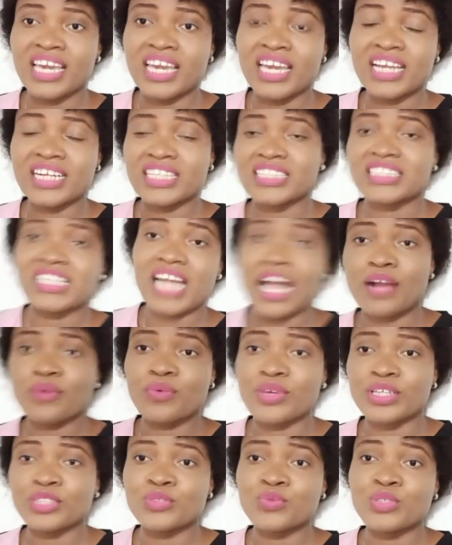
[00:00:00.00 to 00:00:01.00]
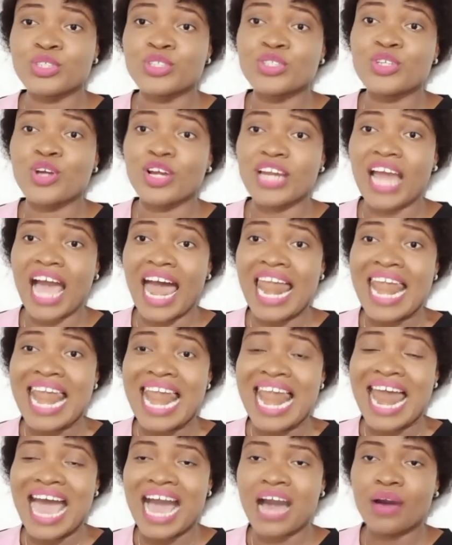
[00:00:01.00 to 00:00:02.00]
English language, we do not
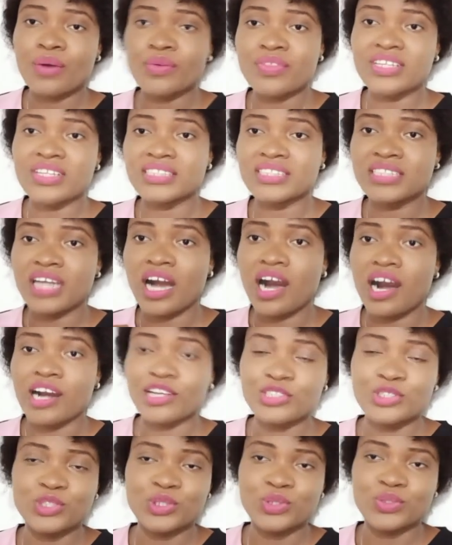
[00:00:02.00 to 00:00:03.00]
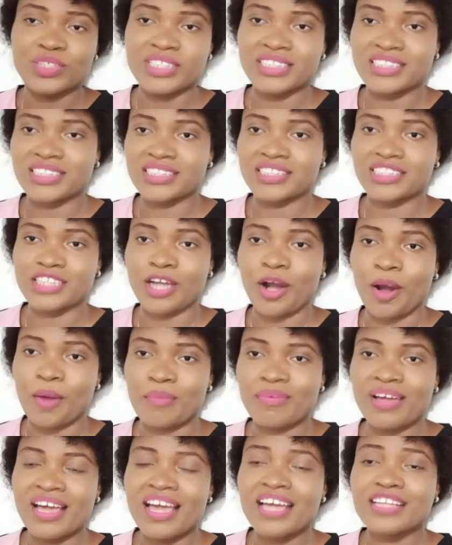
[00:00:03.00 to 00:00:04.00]
allow the tongue do its job.
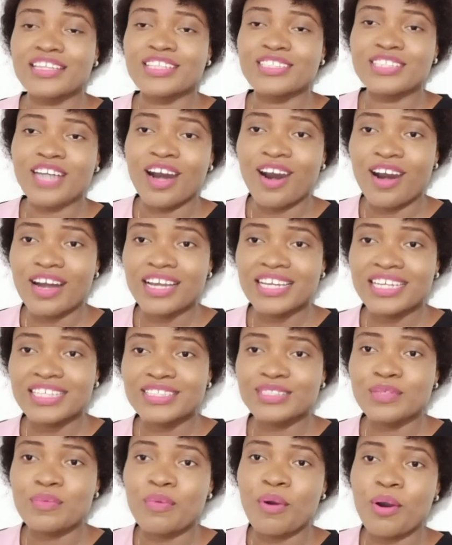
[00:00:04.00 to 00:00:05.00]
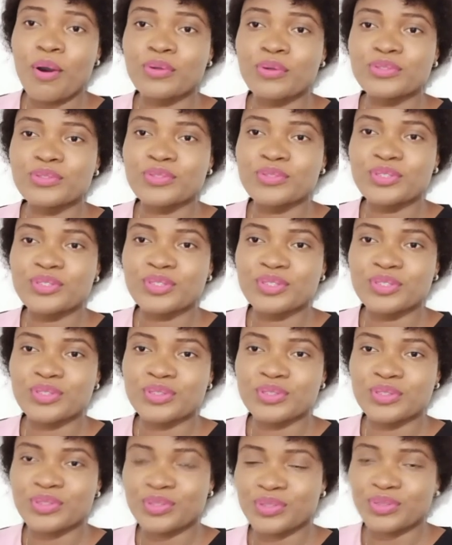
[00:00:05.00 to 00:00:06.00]
The tongue is supposed
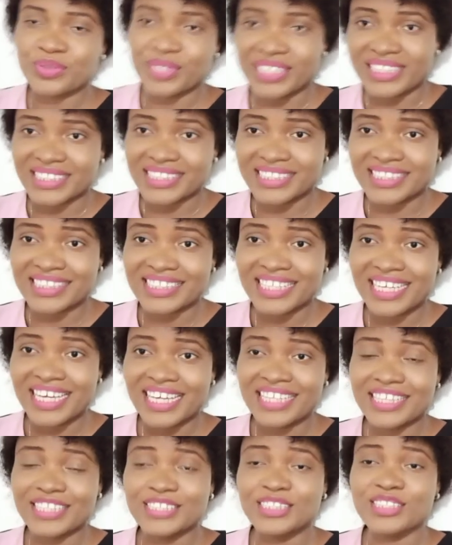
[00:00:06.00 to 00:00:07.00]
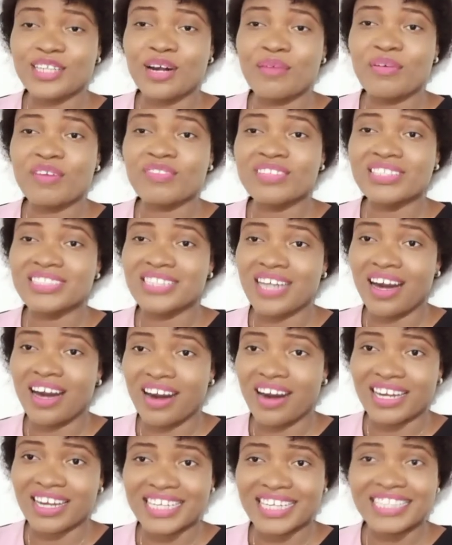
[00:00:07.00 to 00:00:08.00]
to twist. The job of the
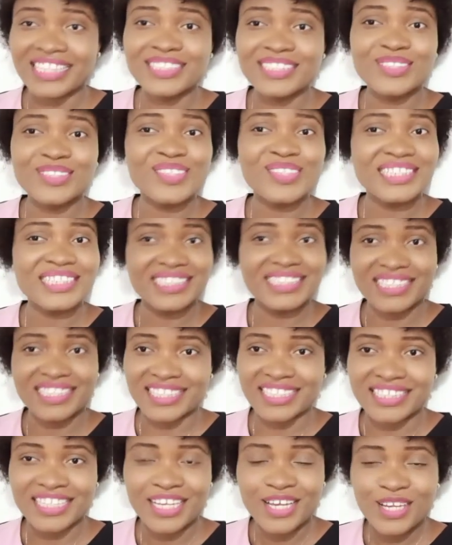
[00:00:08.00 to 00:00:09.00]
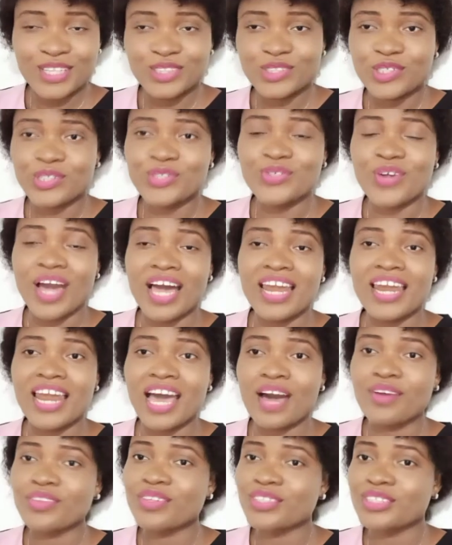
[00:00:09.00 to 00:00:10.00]
tongue is twisting. So you
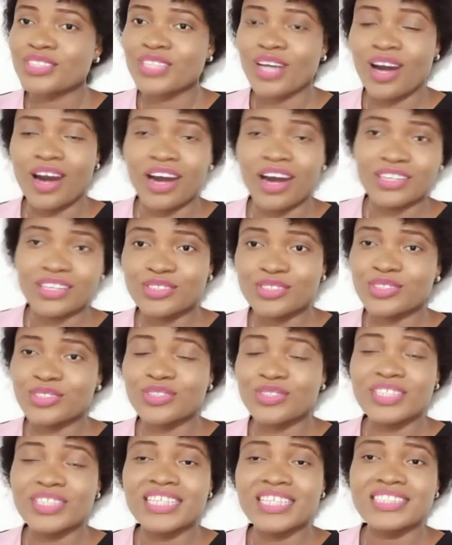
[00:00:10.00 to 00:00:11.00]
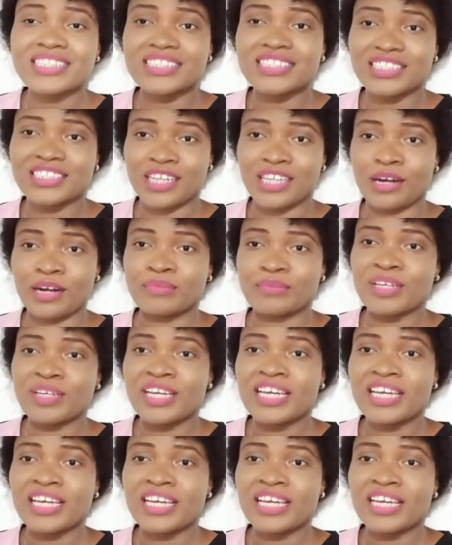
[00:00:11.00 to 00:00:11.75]
allow the tongue to do its job.